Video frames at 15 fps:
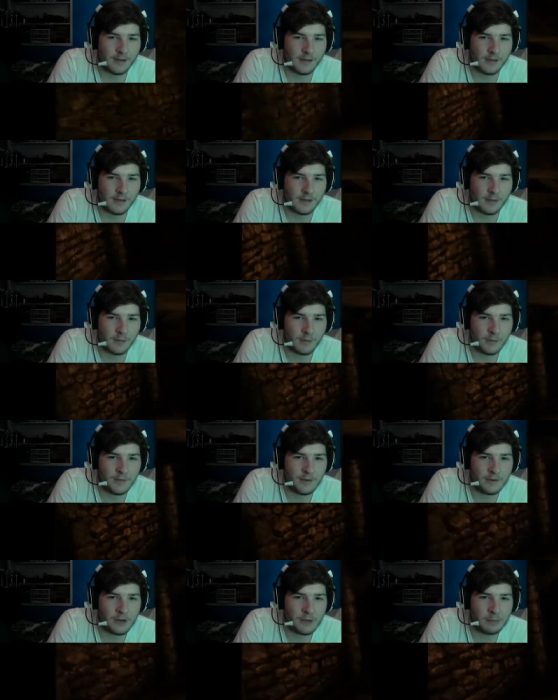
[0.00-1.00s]
What if I
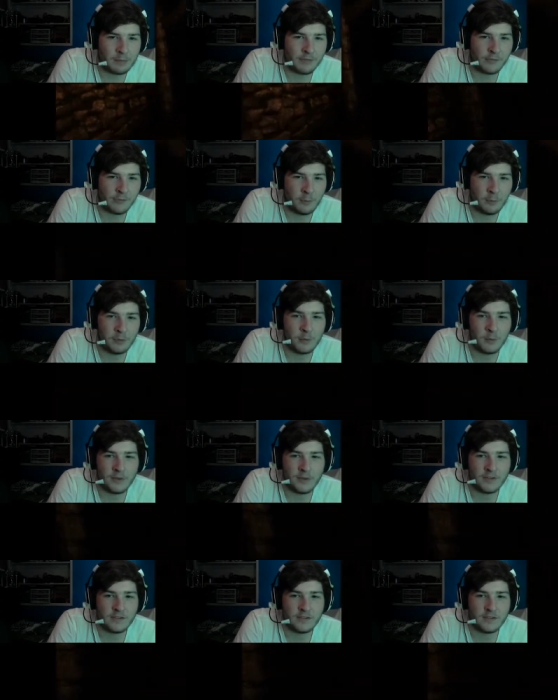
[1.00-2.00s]
drop the soap,
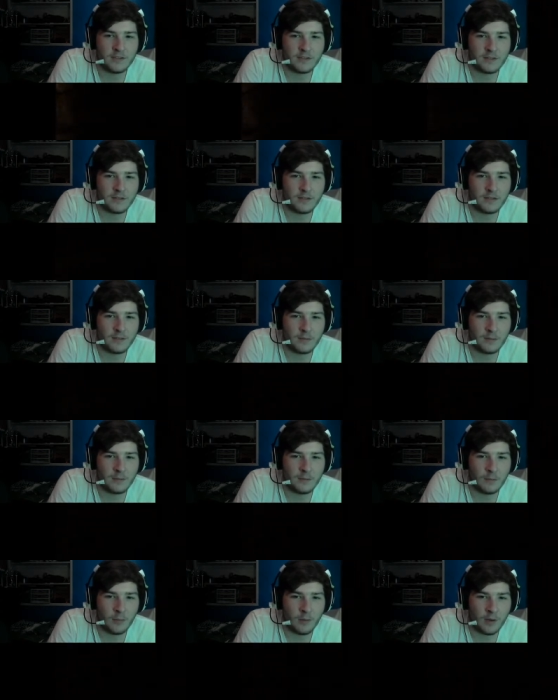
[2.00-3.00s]
Louis?
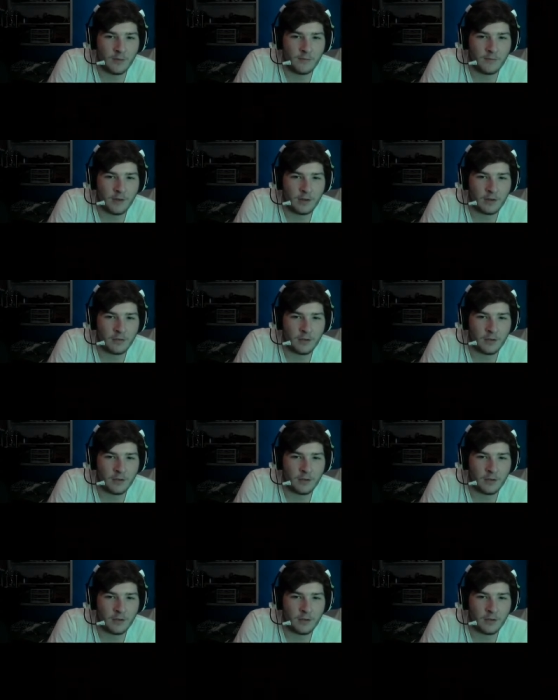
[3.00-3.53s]
What if I drop